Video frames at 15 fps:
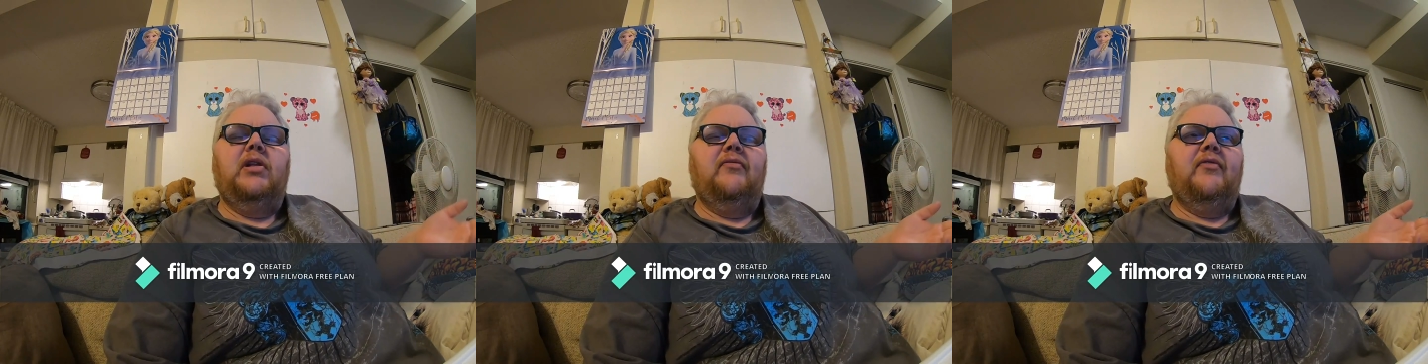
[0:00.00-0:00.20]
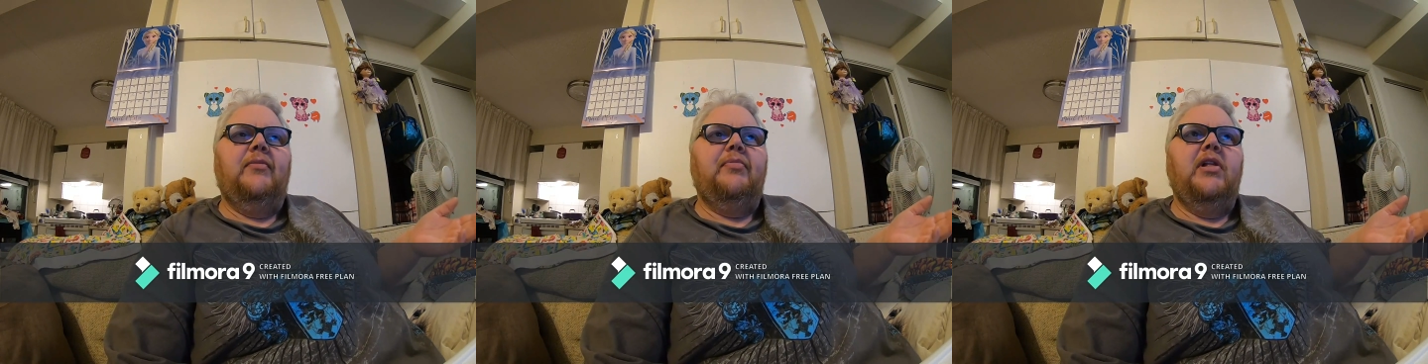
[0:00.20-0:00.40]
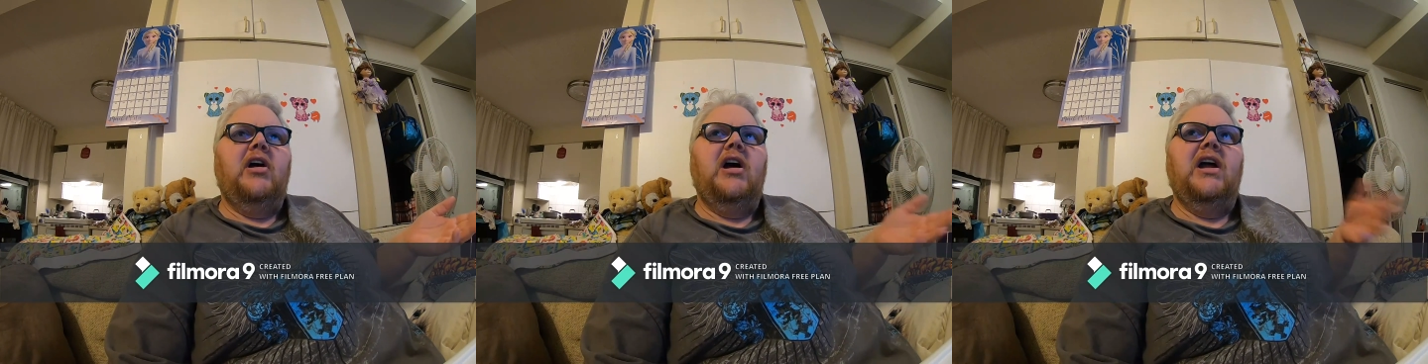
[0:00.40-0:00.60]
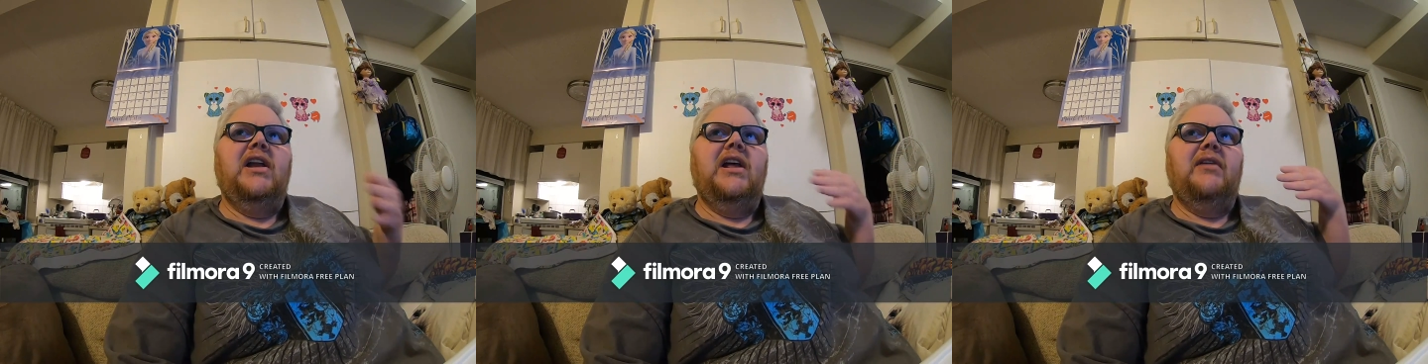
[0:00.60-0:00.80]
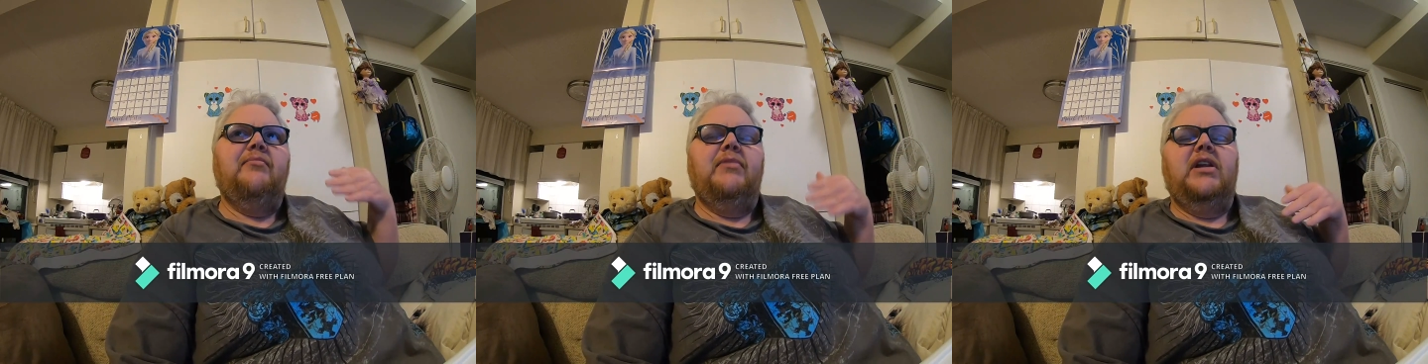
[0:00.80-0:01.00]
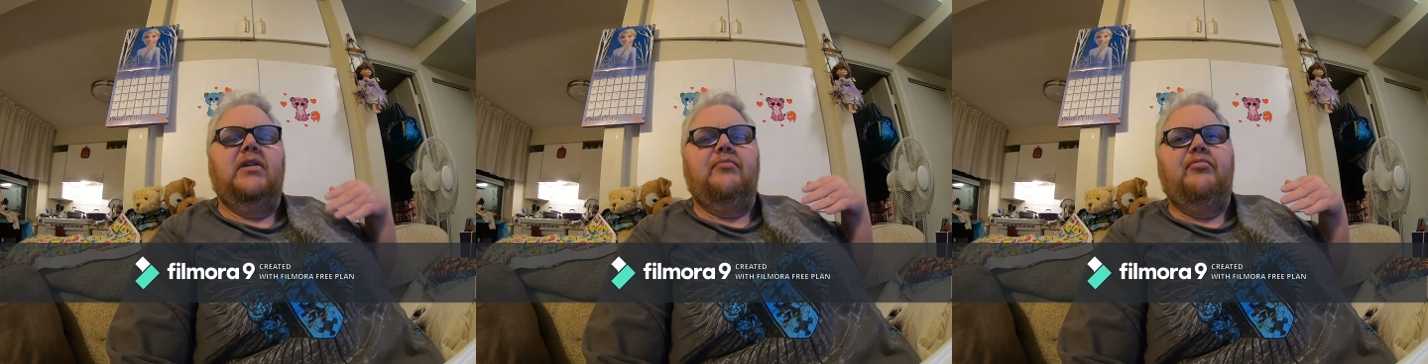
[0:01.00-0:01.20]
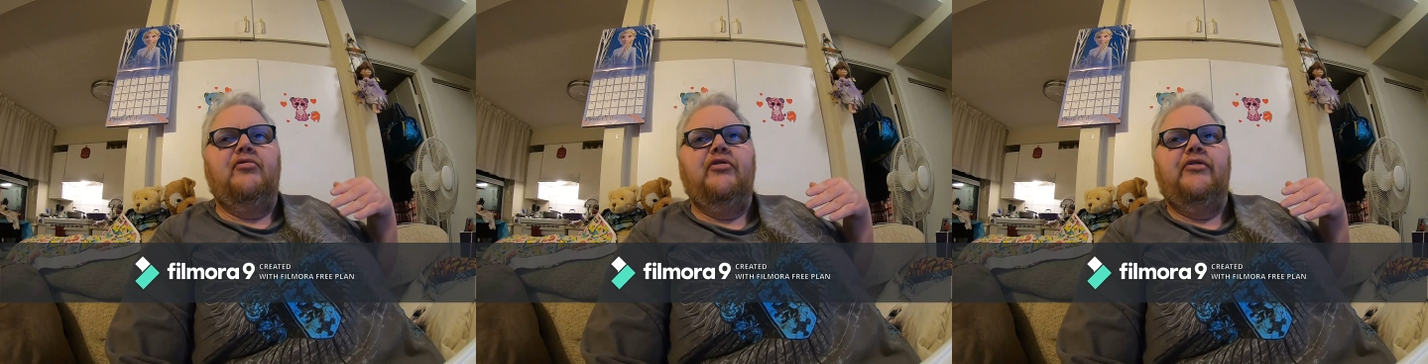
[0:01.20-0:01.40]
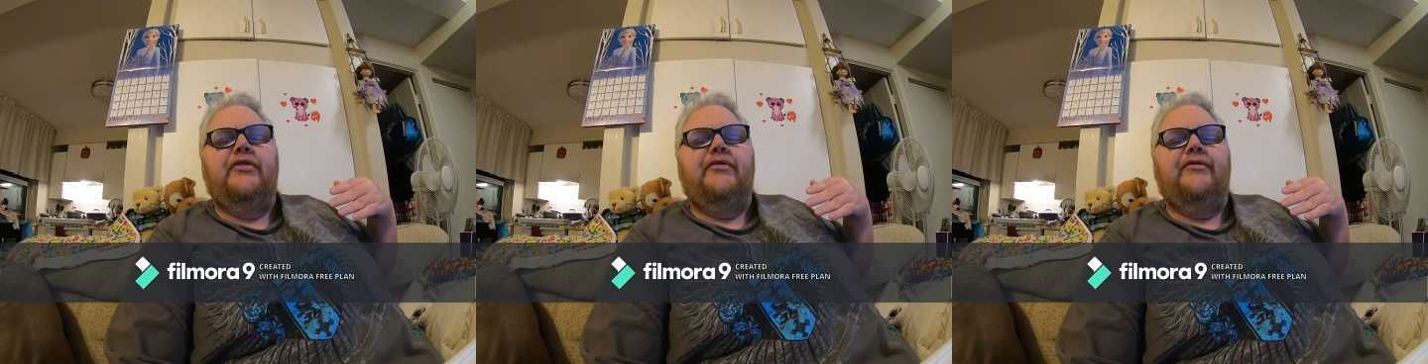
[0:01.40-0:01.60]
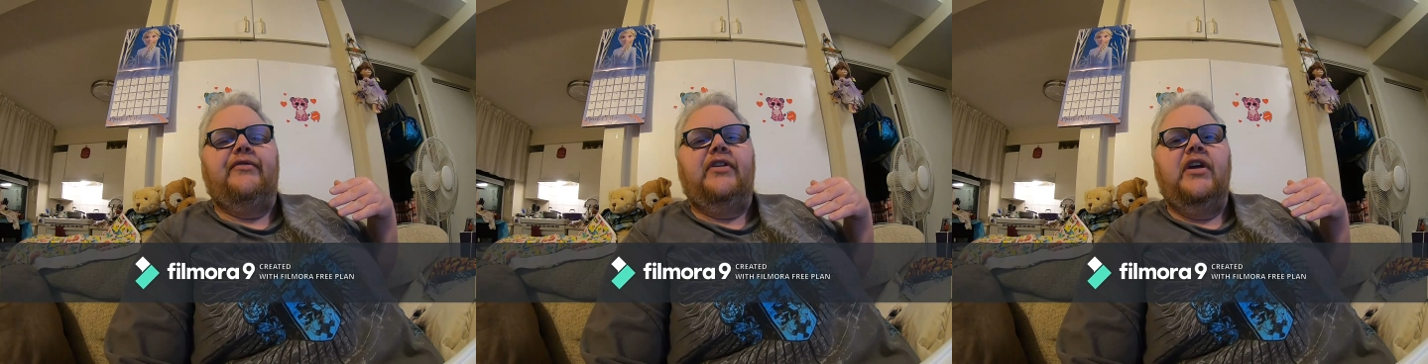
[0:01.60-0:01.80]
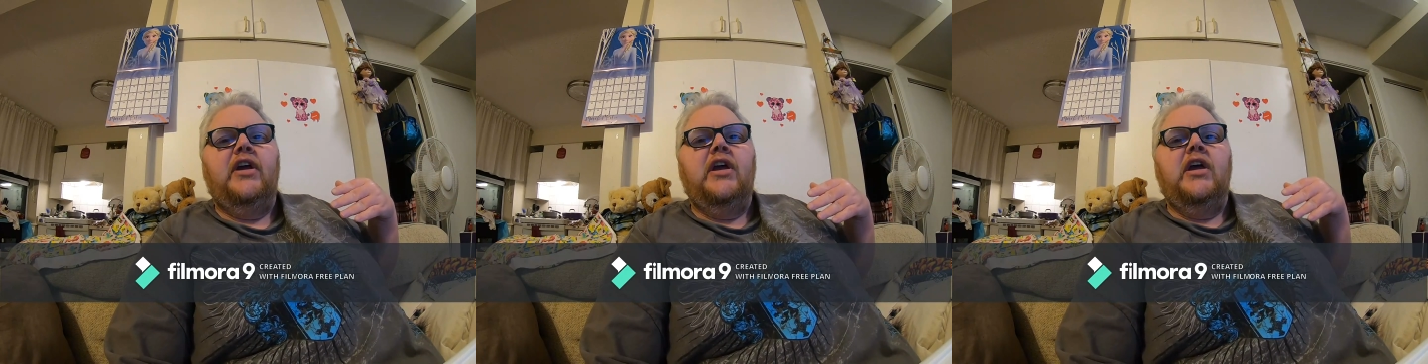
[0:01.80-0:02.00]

have applied and been approved